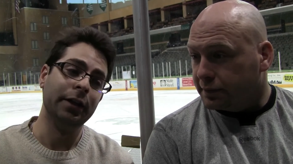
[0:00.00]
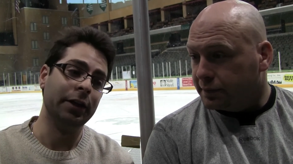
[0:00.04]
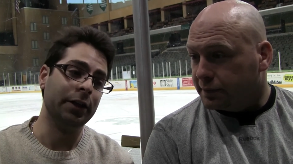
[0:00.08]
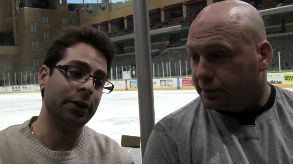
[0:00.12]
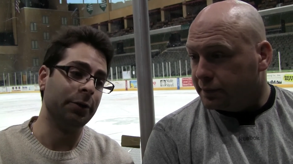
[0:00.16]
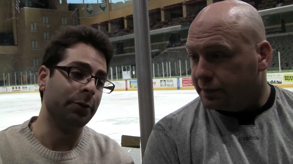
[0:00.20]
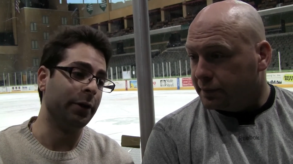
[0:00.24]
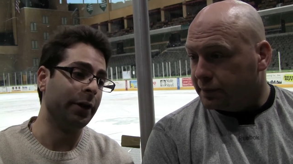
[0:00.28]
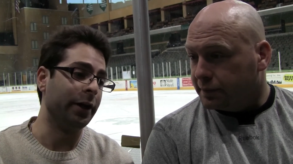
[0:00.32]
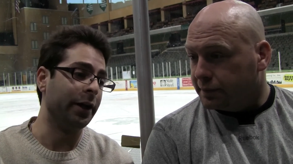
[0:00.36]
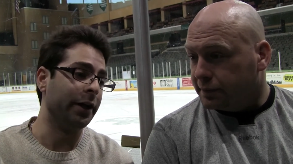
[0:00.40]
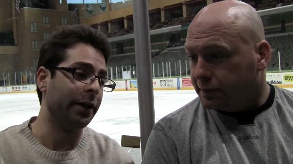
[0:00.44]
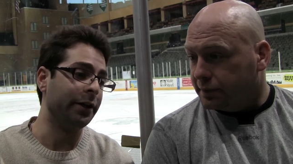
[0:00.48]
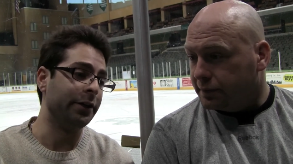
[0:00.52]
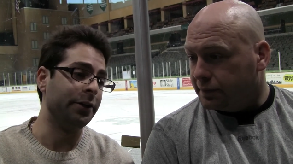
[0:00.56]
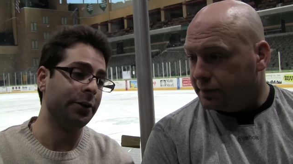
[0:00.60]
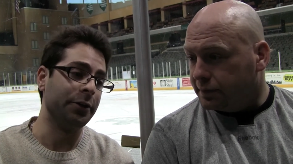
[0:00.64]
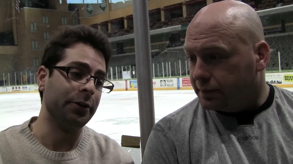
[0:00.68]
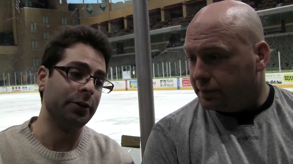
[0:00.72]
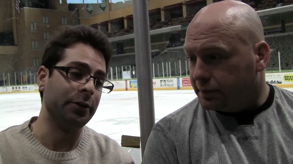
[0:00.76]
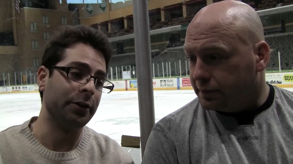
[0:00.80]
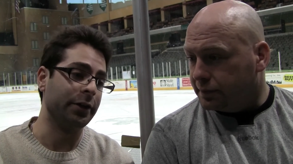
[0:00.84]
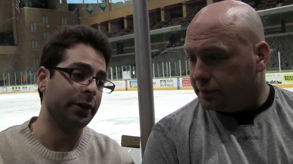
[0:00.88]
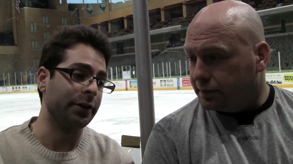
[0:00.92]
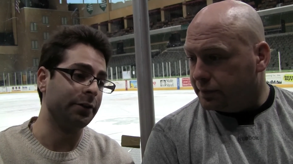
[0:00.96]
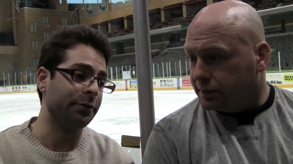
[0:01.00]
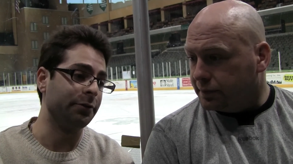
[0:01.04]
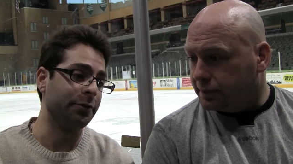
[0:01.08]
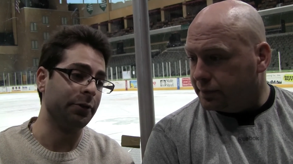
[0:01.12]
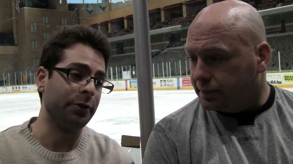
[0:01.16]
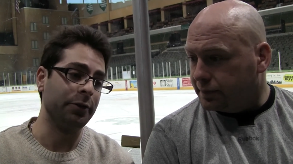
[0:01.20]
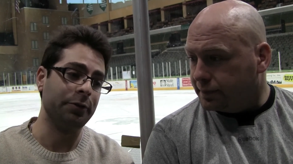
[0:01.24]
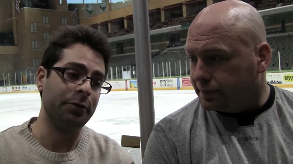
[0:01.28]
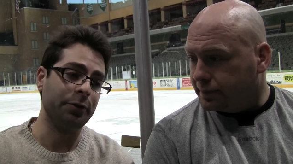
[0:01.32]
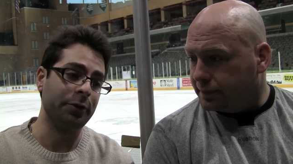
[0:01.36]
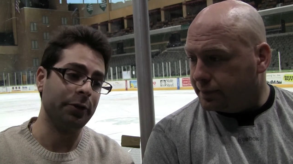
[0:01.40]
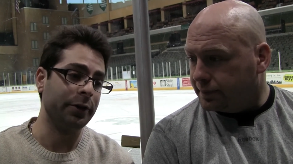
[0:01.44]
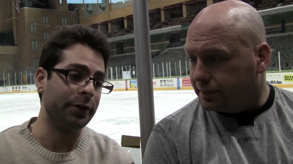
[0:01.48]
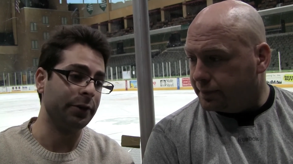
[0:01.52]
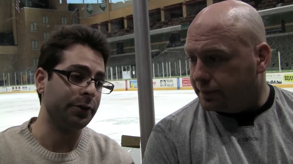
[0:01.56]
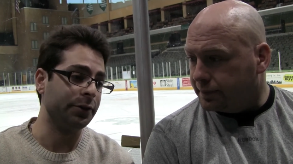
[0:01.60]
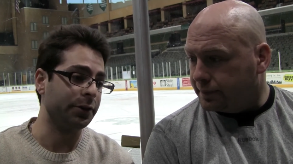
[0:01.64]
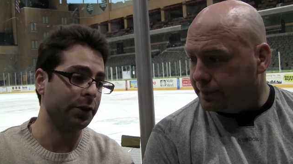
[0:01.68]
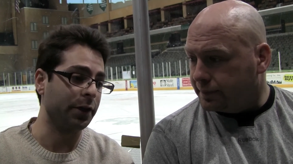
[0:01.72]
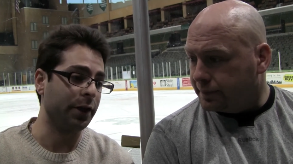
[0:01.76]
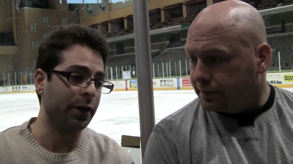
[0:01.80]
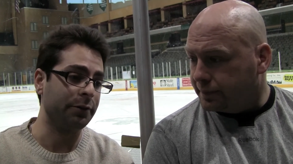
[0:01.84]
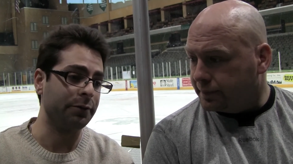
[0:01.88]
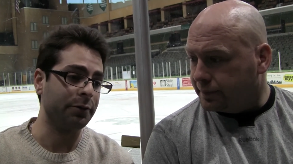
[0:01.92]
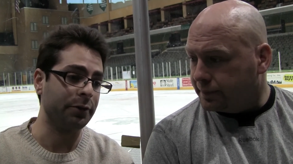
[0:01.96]
Speaker 1: either way, I know you're looking for, for either
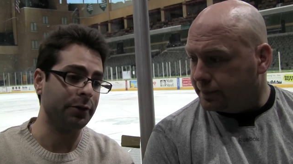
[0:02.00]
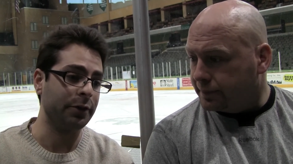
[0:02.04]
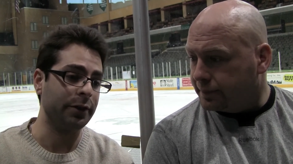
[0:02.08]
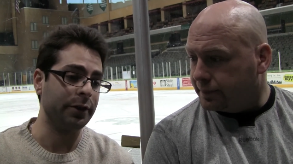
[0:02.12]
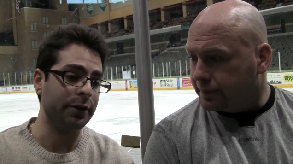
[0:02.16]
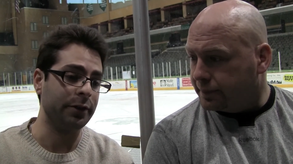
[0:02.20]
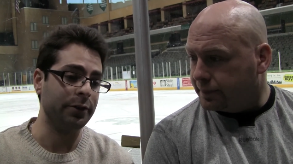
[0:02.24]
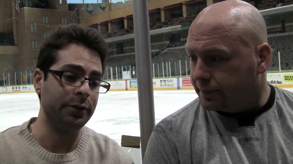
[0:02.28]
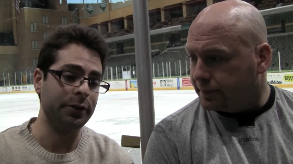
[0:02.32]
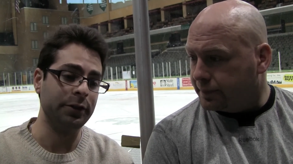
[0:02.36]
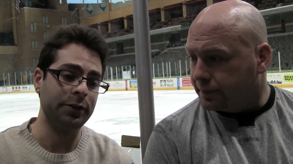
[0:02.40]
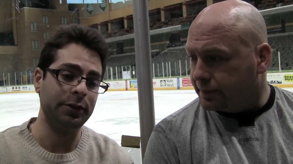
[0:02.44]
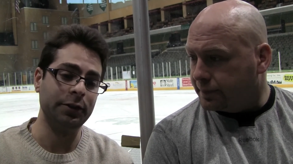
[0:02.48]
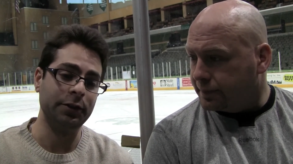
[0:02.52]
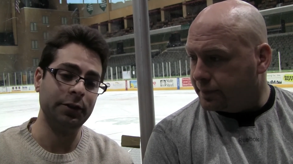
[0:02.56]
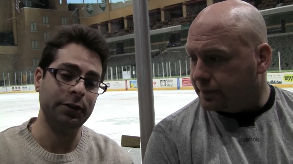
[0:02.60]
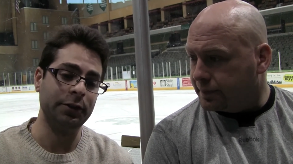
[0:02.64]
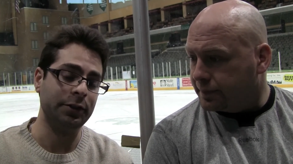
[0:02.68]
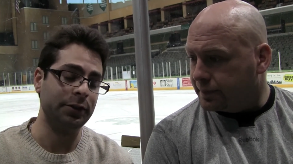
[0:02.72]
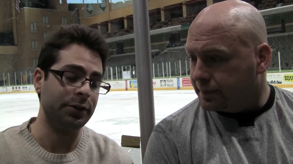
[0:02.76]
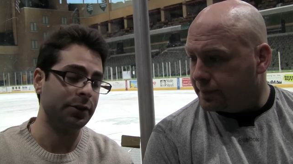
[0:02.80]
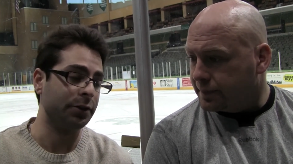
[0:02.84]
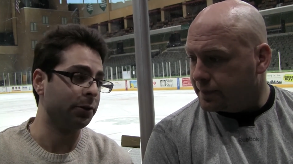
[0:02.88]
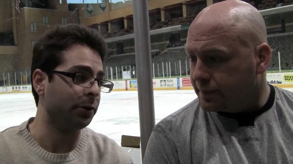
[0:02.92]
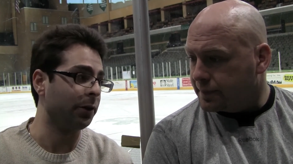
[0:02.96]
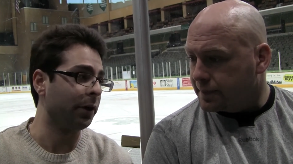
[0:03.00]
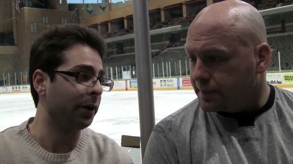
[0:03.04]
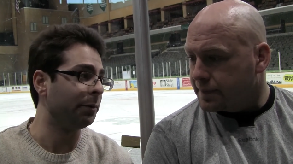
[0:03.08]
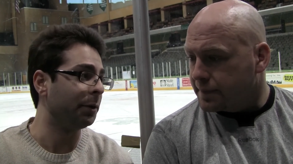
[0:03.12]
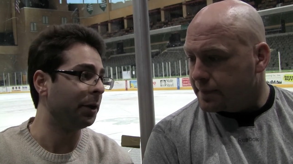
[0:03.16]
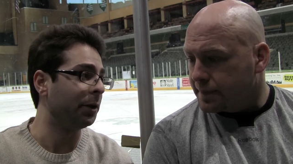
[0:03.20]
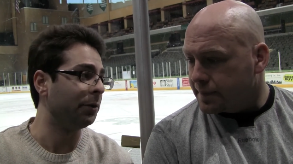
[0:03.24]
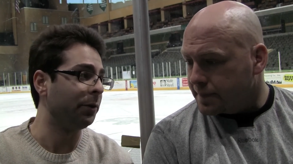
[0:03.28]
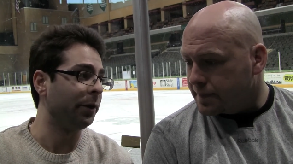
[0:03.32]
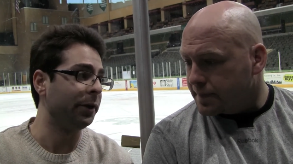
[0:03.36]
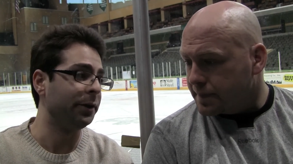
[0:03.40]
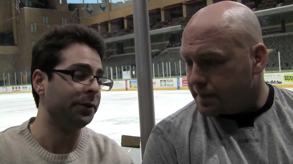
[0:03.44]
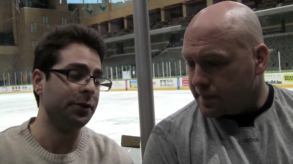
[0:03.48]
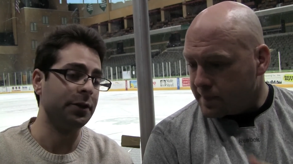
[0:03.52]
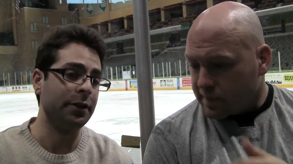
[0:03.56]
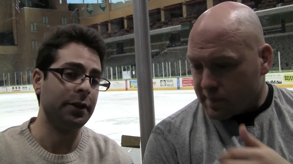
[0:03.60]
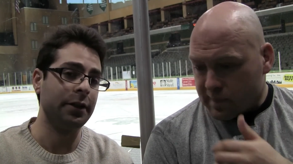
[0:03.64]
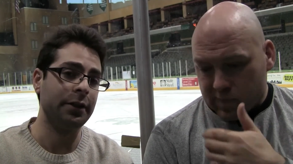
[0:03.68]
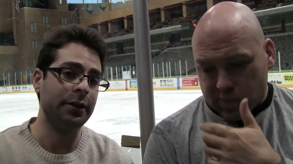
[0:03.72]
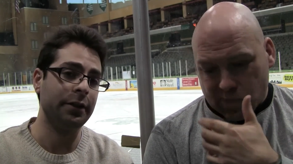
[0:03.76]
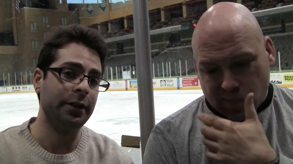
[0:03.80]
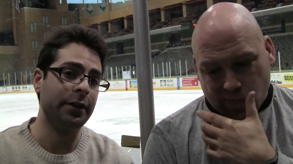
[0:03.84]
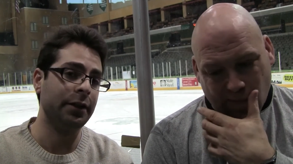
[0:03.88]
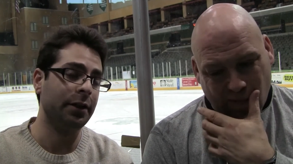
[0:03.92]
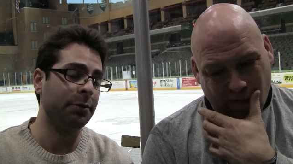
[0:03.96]
Scoffer and Hildy to, to still grab that reins of
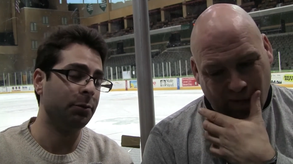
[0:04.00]
that, that